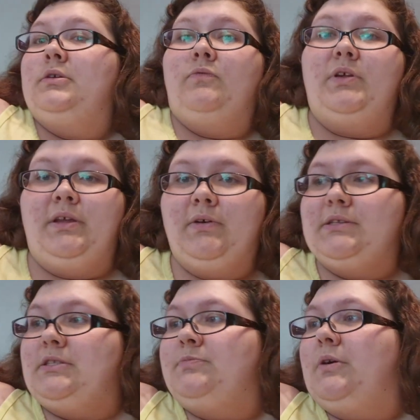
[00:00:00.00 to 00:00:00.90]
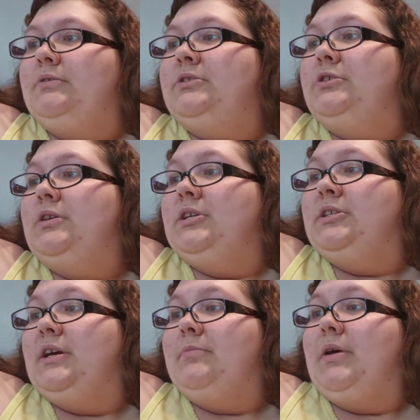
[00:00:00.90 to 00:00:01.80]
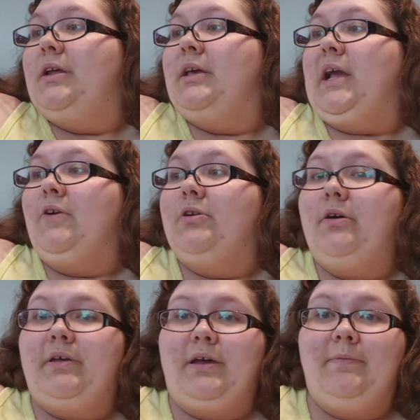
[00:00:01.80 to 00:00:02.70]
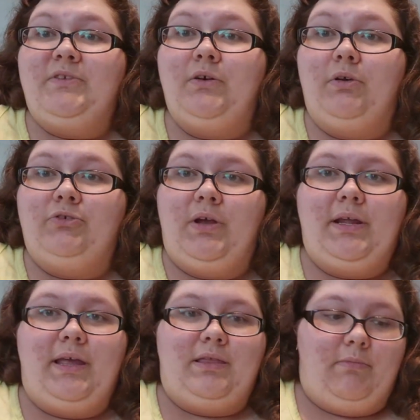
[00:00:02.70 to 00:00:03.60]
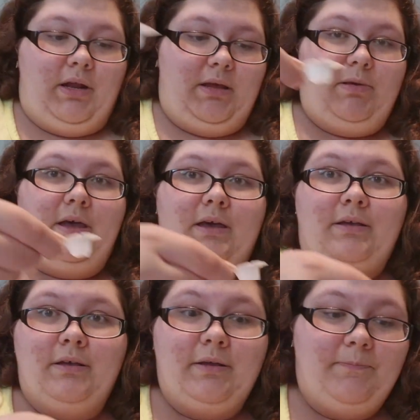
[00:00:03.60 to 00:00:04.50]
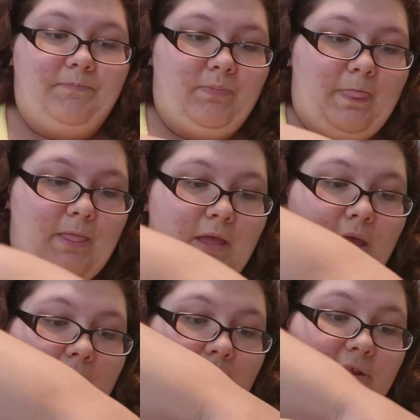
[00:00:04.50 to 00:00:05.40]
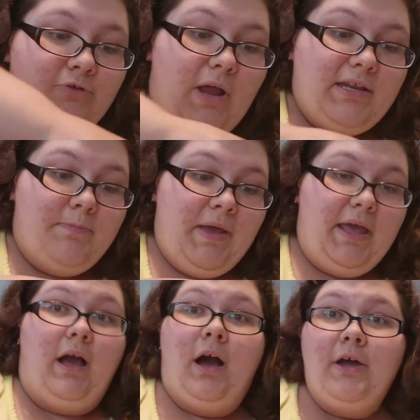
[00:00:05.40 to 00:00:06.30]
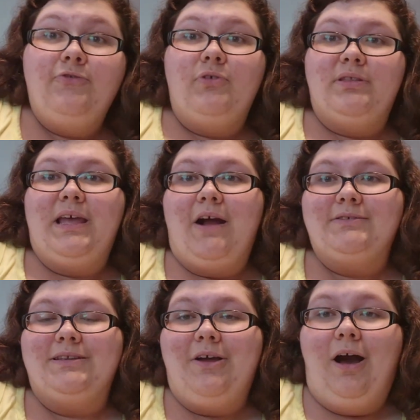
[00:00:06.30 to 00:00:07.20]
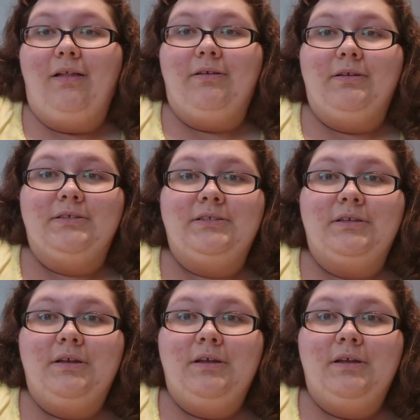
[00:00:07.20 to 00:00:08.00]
when he wasn't supposed to because she had Medicare and all that. So we're trying to get the money back. And he tried to pay $100,000.